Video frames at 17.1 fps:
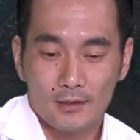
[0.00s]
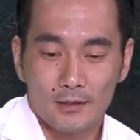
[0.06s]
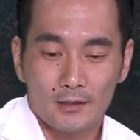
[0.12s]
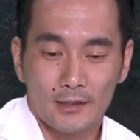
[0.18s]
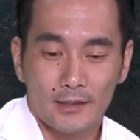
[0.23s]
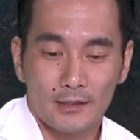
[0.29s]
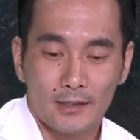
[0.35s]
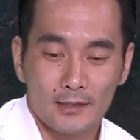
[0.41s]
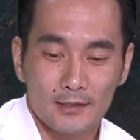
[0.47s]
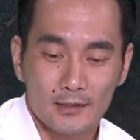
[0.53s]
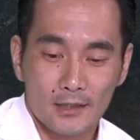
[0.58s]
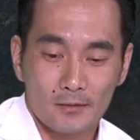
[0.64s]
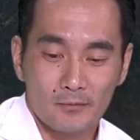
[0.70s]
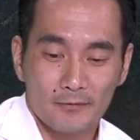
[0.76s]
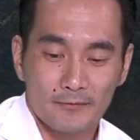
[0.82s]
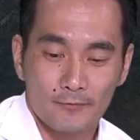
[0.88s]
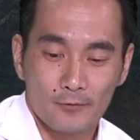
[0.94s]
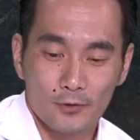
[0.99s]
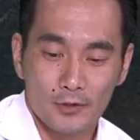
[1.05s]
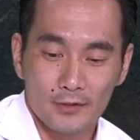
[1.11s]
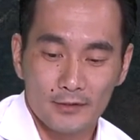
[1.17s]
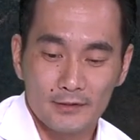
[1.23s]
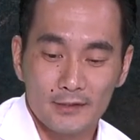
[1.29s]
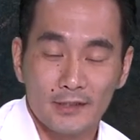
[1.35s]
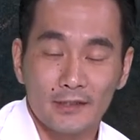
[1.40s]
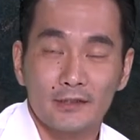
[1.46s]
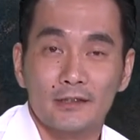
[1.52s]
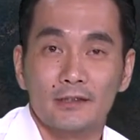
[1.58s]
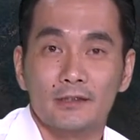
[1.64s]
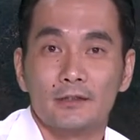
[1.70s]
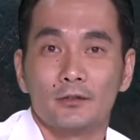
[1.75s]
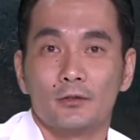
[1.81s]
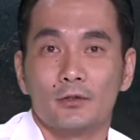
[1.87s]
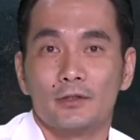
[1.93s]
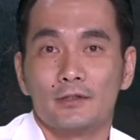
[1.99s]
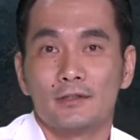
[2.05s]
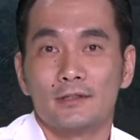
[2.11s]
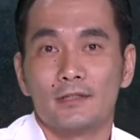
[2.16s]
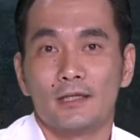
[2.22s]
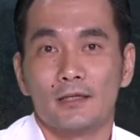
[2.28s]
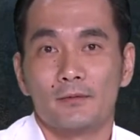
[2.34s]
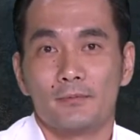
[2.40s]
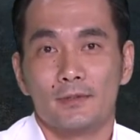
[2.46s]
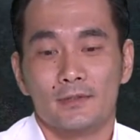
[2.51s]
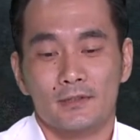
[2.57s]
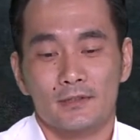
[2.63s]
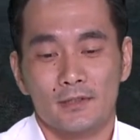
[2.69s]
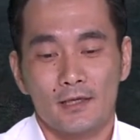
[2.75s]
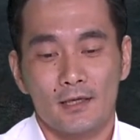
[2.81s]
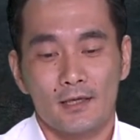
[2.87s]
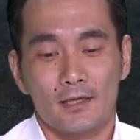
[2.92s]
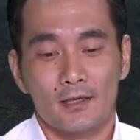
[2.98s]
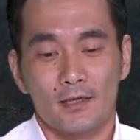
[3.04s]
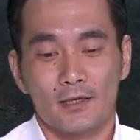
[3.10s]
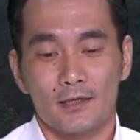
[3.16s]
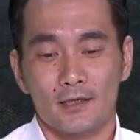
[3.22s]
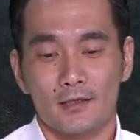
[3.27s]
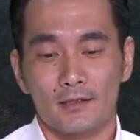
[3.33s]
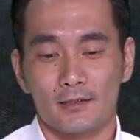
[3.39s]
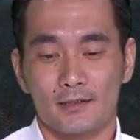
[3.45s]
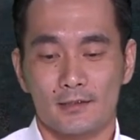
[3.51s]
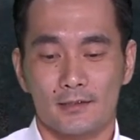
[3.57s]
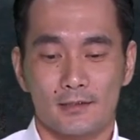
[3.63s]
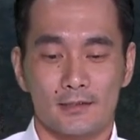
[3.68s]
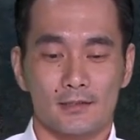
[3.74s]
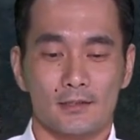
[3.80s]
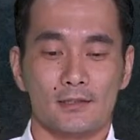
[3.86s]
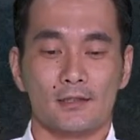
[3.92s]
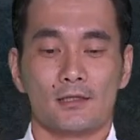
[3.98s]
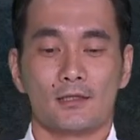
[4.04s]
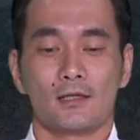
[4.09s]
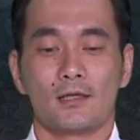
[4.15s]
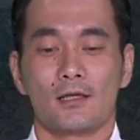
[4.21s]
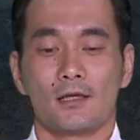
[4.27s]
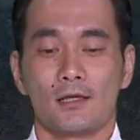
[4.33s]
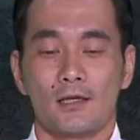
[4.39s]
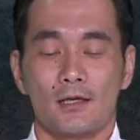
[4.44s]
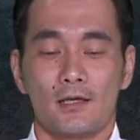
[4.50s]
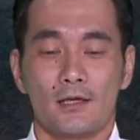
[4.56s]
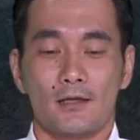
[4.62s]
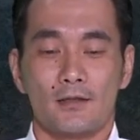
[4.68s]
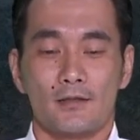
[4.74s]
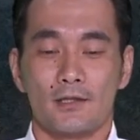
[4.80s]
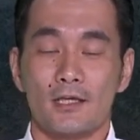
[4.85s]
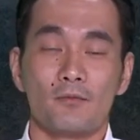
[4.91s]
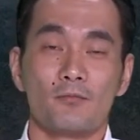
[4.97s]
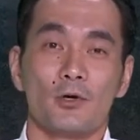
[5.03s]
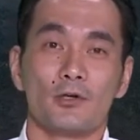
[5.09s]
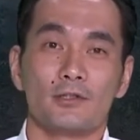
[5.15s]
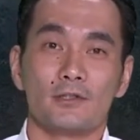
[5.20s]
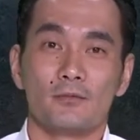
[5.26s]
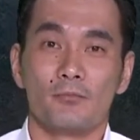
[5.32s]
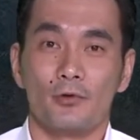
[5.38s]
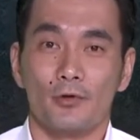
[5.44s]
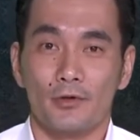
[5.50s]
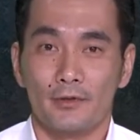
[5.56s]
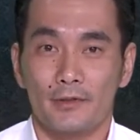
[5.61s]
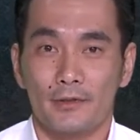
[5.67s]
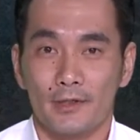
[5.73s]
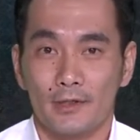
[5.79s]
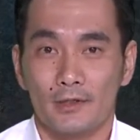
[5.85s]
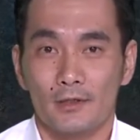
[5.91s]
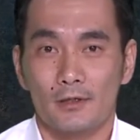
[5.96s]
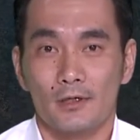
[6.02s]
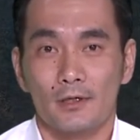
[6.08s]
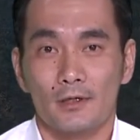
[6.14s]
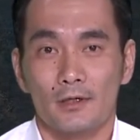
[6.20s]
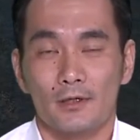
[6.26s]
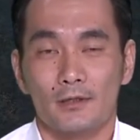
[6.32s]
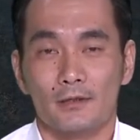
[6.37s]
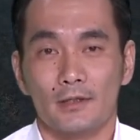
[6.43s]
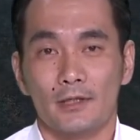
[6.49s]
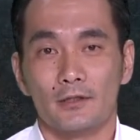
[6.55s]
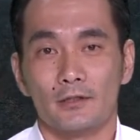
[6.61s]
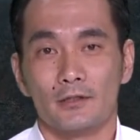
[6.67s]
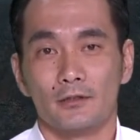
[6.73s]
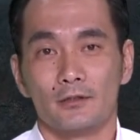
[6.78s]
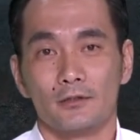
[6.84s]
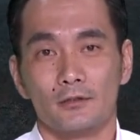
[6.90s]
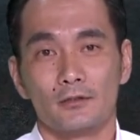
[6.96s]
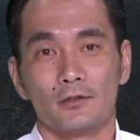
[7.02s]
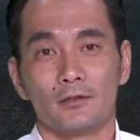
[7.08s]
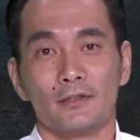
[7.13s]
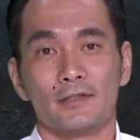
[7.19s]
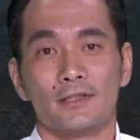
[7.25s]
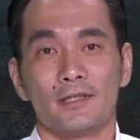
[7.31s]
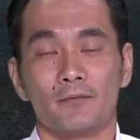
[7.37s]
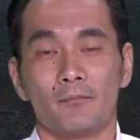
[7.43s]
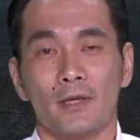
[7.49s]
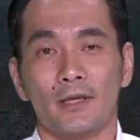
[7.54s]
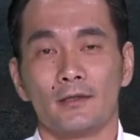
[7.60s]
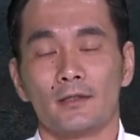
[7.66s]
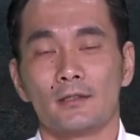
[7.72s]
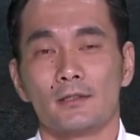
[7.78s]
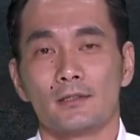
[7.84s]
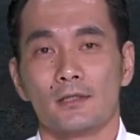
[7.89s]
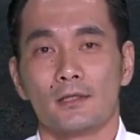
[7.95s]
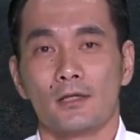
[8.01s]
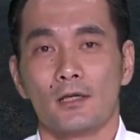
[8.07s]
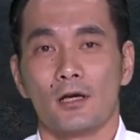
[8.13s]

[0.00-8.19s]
Like I said before, tinning your tips is the most important thing that you can do in tip maintenance.